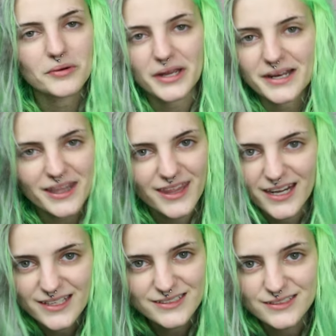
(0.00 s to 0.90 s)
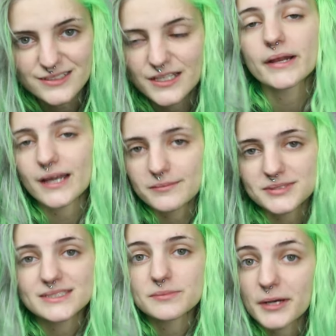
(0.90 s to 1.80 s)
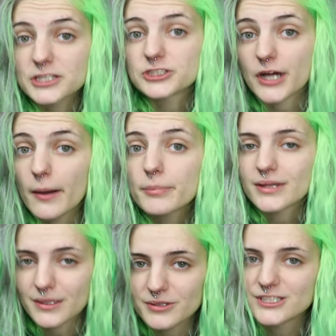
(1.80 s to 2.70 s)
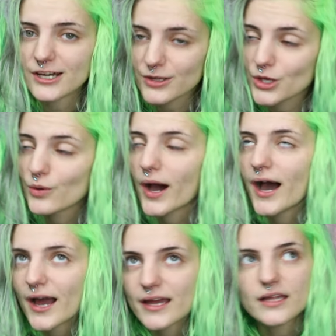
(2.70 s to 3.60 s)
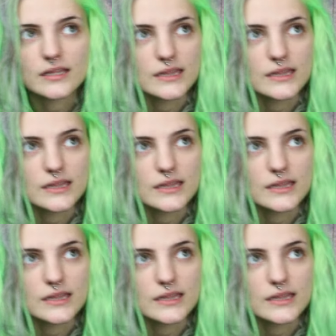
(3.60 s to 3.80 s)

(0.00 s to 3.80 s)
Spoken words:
brand that is, but it comes into my shop. And let me tell you, I